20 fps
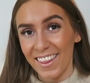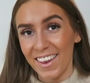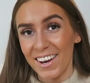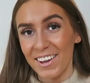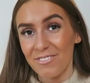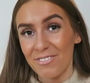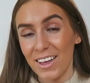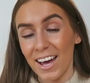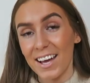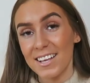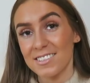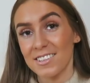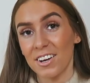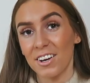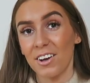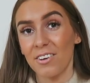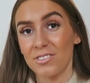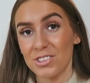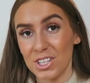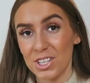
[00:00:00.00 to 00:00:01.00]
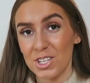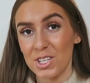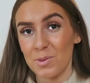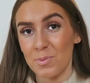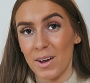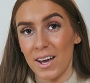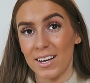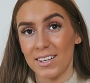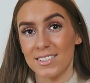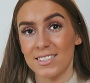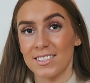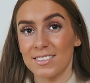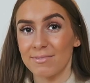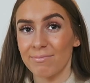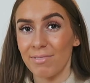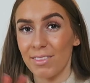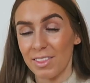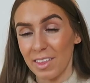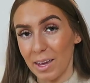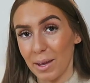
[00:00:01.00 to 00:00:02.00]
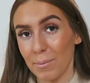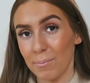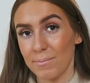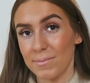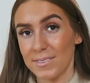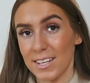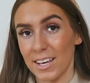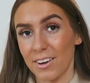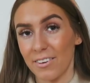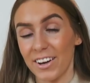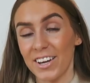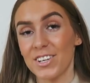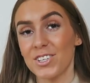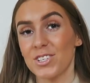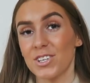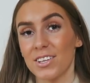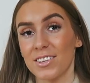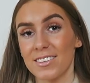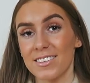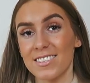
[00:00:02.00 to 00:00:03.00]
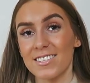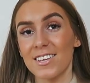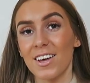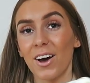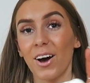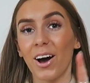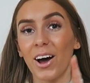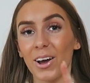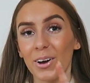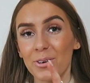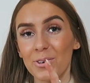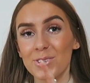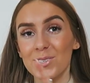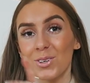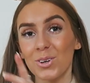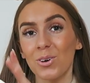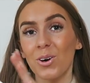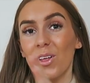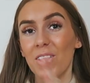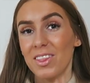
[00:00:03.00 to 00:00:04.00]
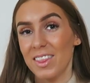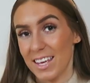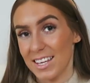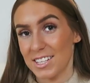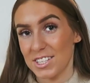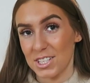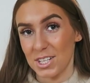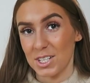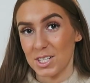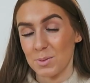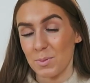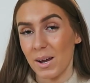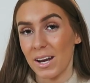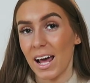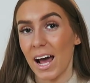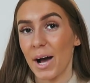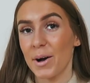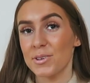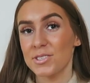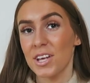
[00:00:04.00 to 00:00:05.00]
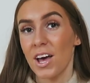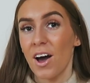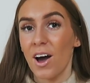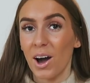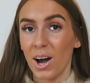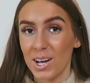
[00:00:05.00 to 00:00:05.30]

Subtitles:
And then if that isn't enough gingerbread theme decorations, I also got this gingerbread house.